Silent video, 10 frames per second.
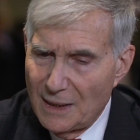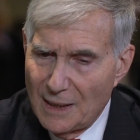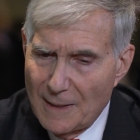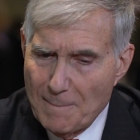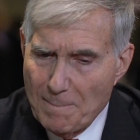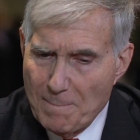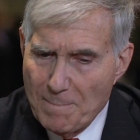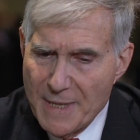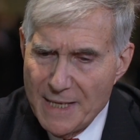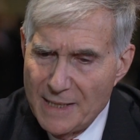um,
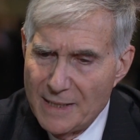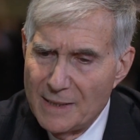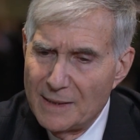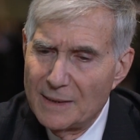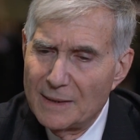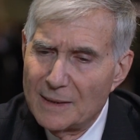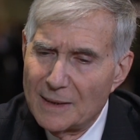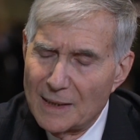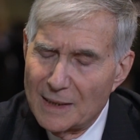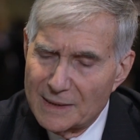the
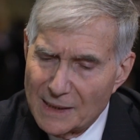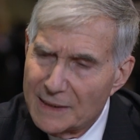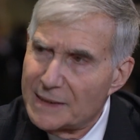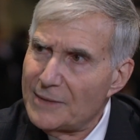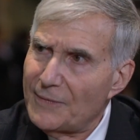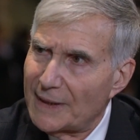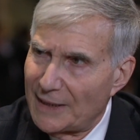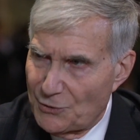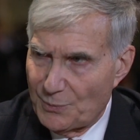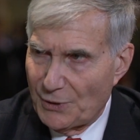scientific
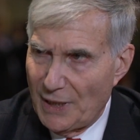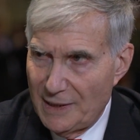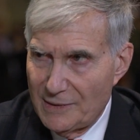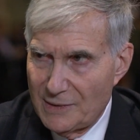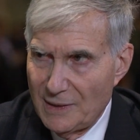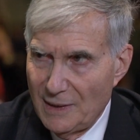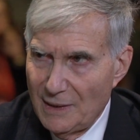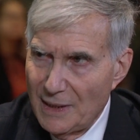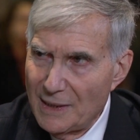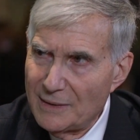enterprise
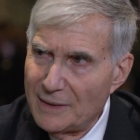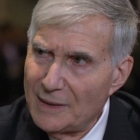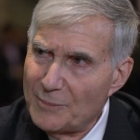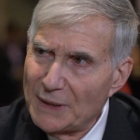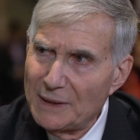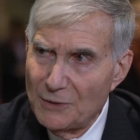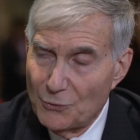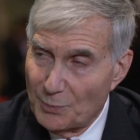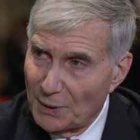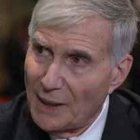and the ability
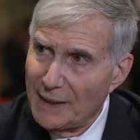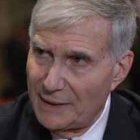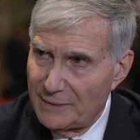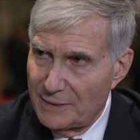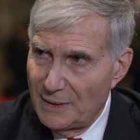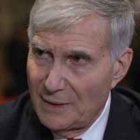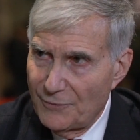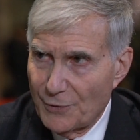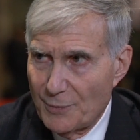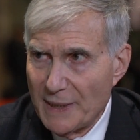to apply it
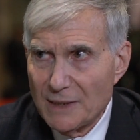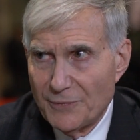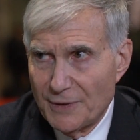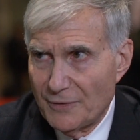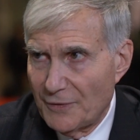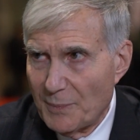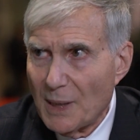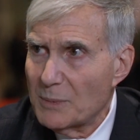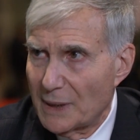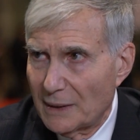for the benefit of the
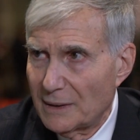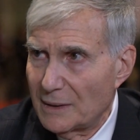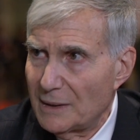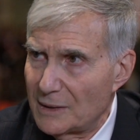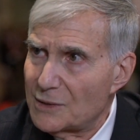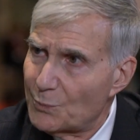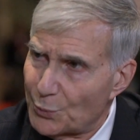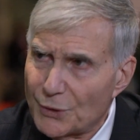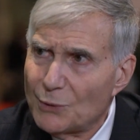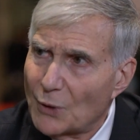public is
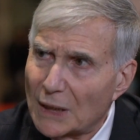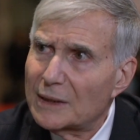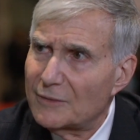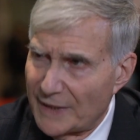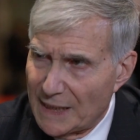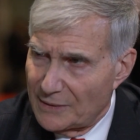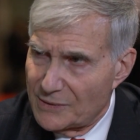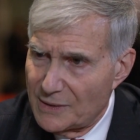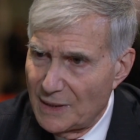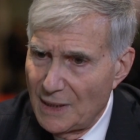pretty well
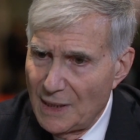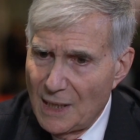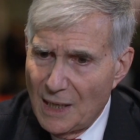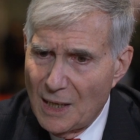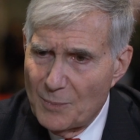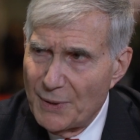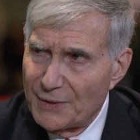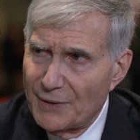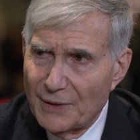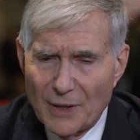advanced. Uh, but
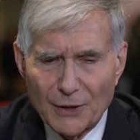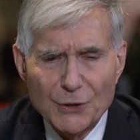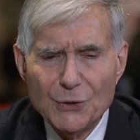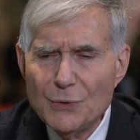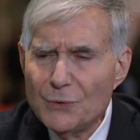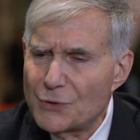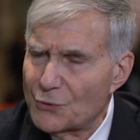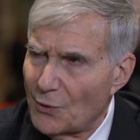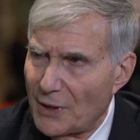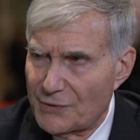there are huge
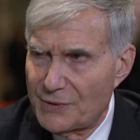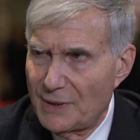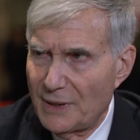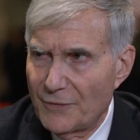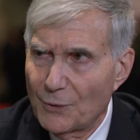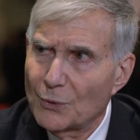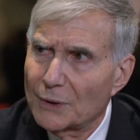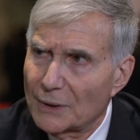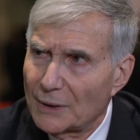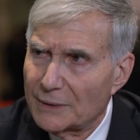swaths of the
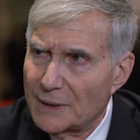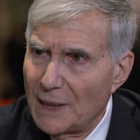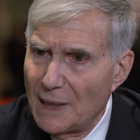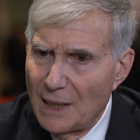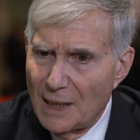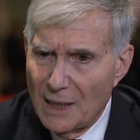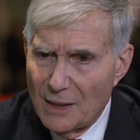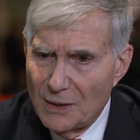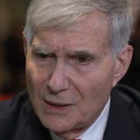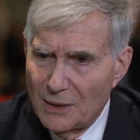world
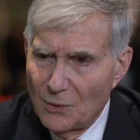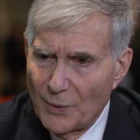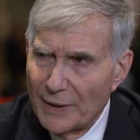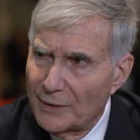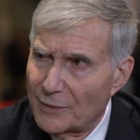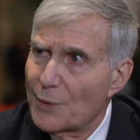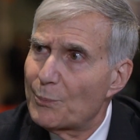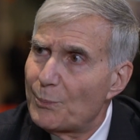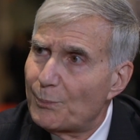uh, where the,